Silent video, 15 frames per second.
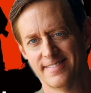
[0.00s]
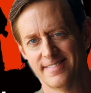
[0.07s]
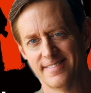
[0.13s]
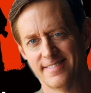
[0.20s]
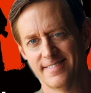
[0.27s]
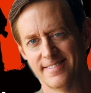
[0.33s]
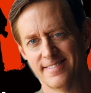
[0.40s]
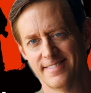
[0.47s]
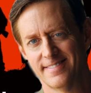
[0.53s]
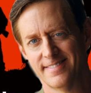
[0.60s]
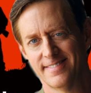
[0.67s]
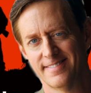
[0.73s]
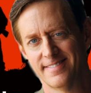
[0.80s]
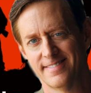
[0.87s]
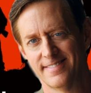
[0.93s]

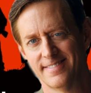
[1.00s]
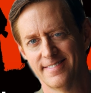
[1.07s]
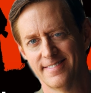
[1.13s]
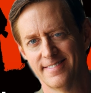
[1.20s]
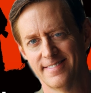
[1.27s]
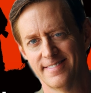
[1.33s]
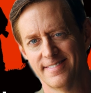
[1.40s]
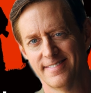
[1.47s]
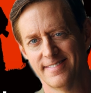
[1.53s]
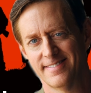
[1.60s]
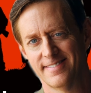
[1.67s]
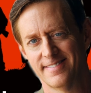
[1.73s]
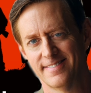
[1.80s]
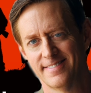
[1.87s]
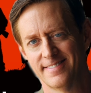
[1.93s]

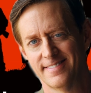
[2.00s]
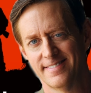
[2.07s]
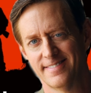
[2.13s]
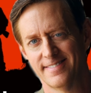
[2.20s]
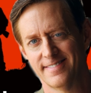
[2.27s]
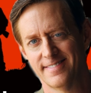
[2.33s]
[no speech]